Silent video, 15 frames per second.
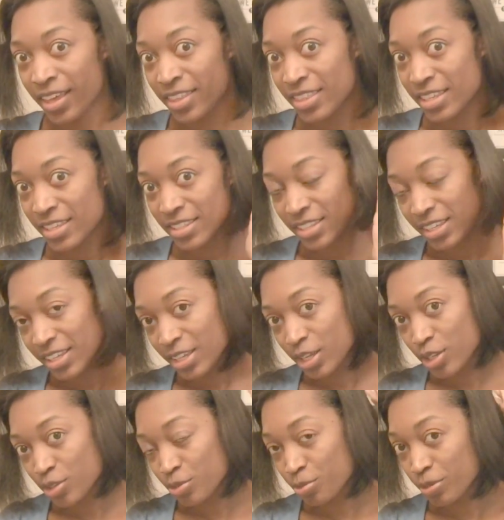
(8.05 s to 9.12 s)
This
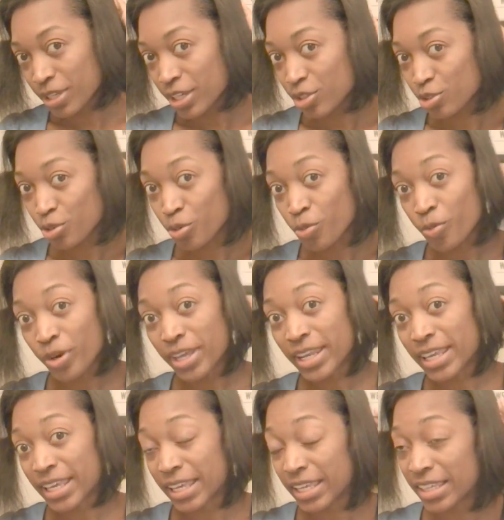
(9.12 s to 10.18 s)
is week
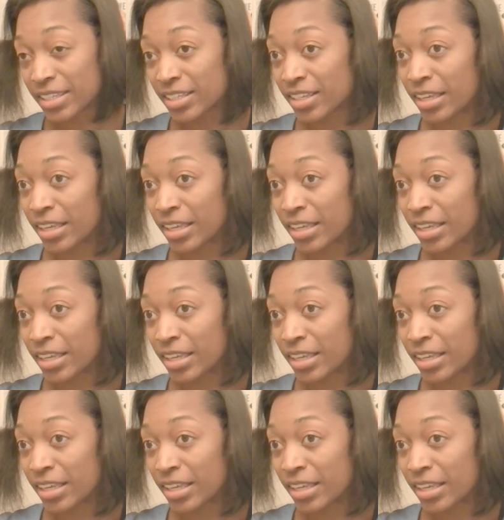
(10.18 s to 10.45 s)
20